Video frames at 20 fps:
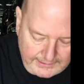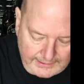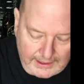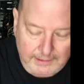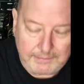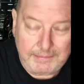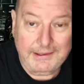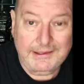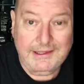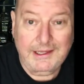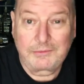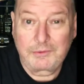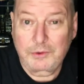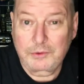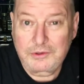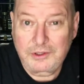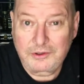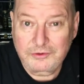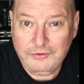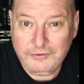about that
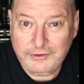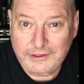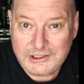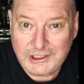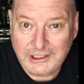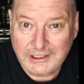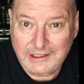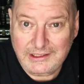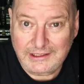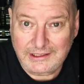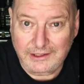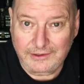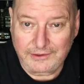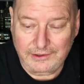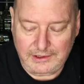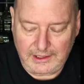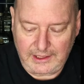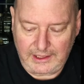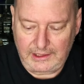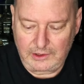rotisserie chicken the other
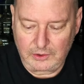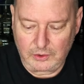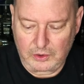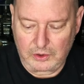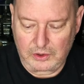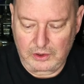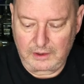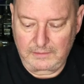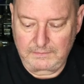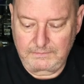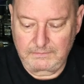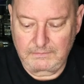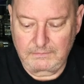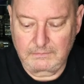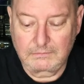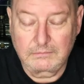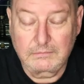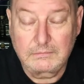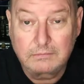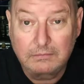day or
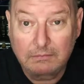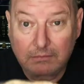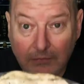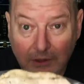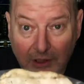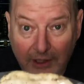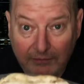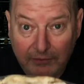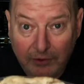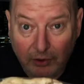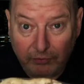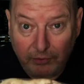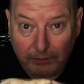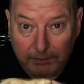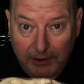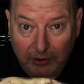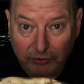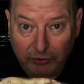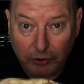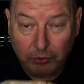leftover
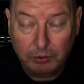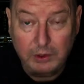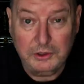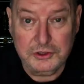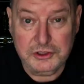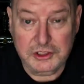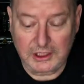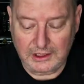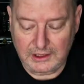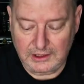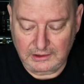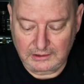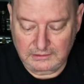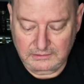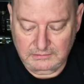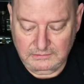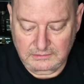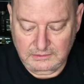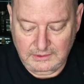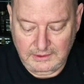piece of grilled chicken.
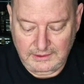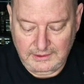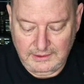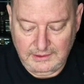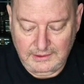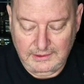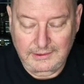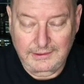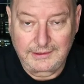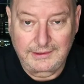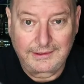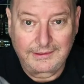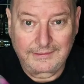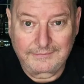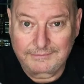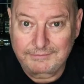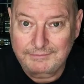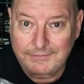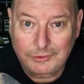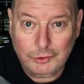
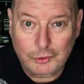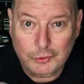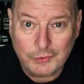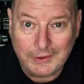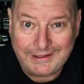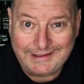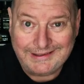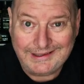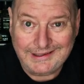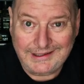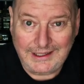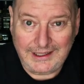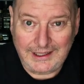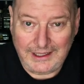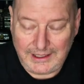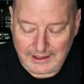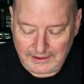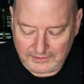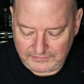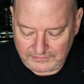Great thing to
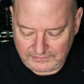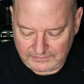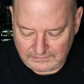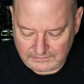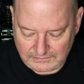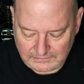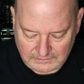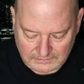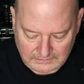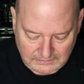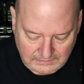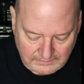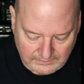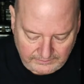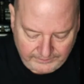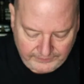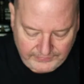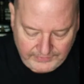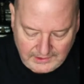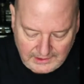
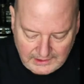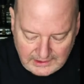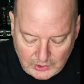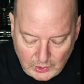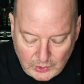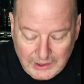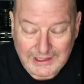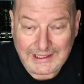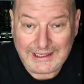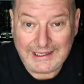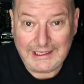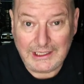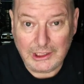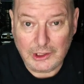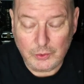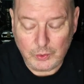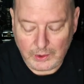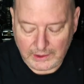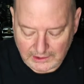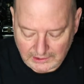have. You can eat it
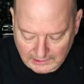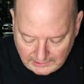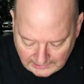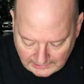quickly.